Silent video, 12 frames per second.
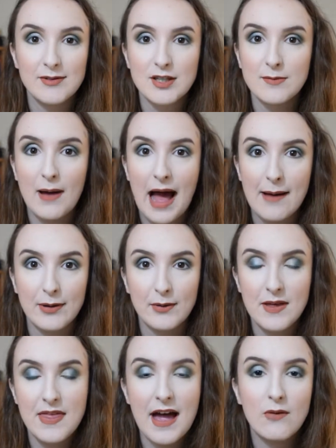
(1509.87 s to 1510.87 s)
super happy
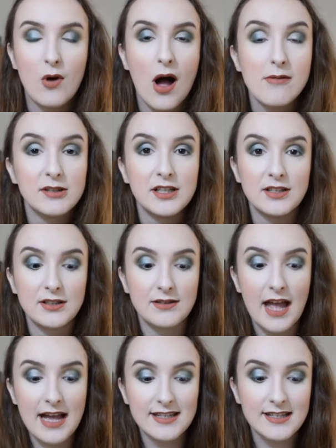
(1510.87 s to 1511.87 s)
with that. What I'm going to do
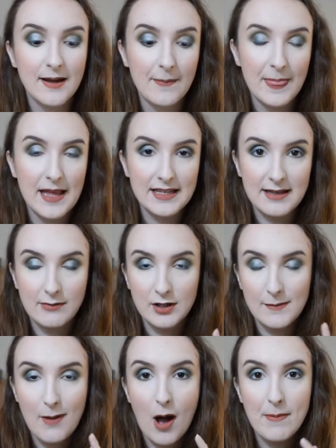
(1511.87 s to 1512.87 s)
next is I'm going
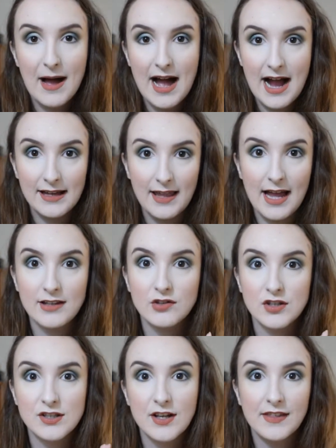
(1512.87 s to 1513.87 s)
to pop a highlight
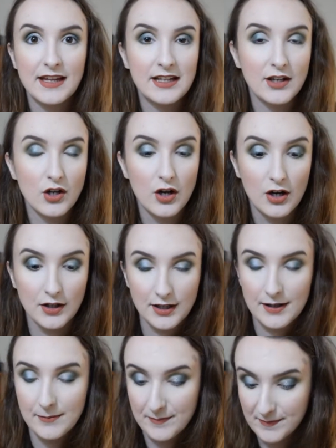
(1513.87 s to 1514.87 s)
just on the inner
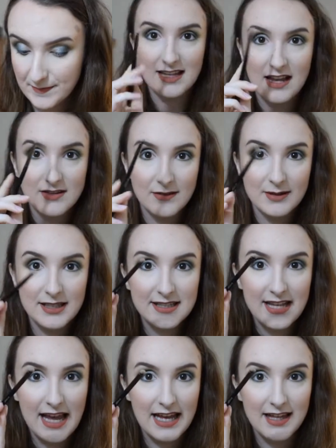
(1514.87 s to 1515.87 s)
corner. So I'm going to
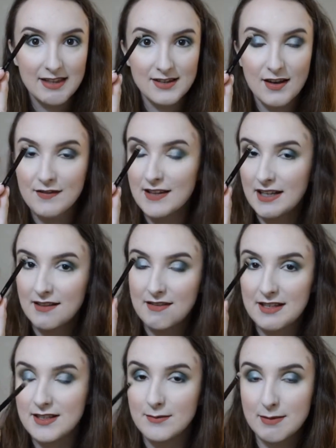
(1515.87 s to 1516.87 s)
take the soft end of
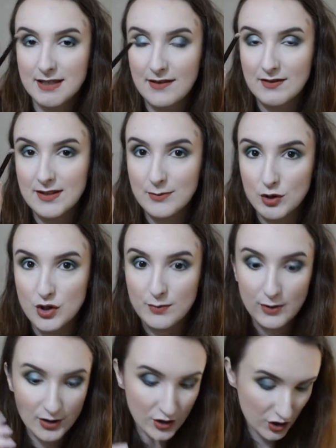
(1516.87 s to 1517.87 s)
this number 7 smudger
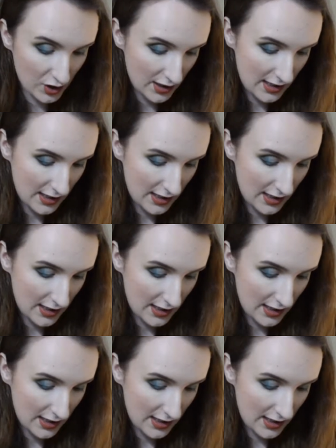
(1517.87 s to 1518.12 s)
brush,